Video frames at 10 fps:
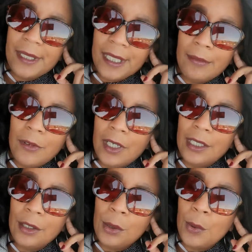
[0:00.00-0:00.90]

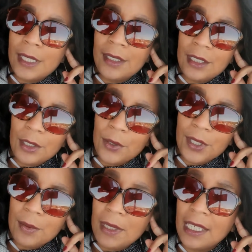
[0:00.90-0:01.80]
someone who isn't
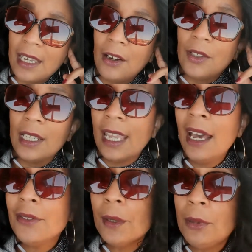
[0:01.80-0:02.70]
used to being held
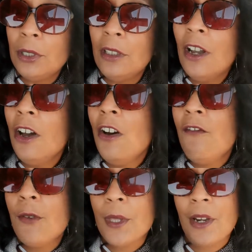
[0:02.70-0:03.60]
accountable
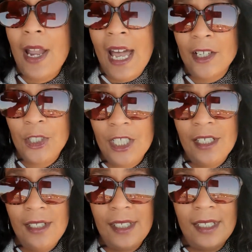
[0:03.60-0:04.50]
for their
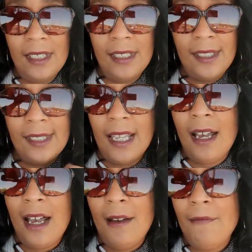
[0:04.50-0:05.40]
actions is
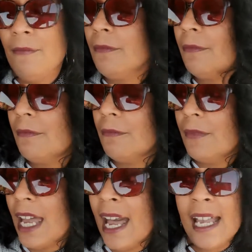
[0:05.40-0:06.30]

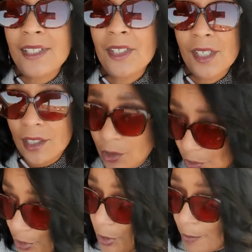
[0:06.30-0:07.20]
asked
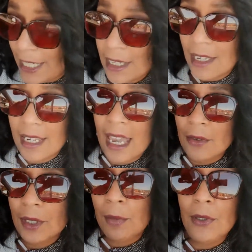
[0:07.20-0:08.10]
to be
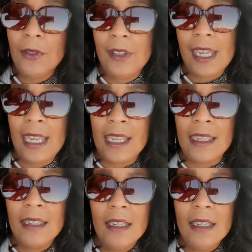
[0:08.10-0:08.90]
accountable, they